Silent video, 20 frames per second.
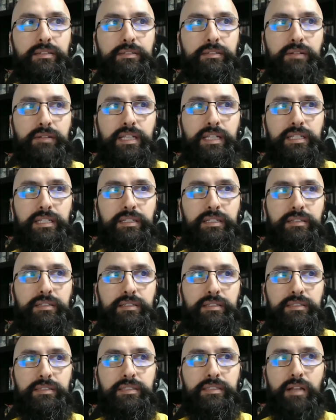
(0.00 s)
Great
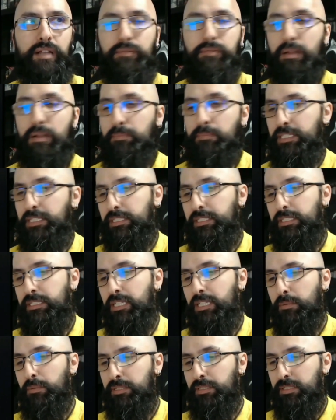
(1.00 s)
subtle repetition
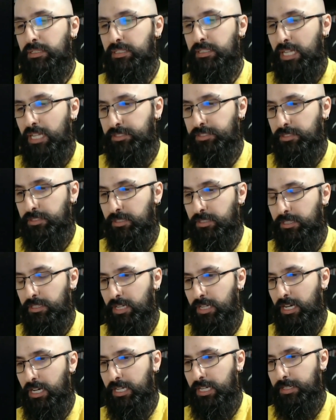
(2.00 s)
there, whether intentional or
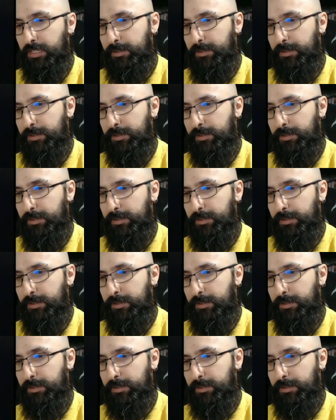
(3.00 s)
not.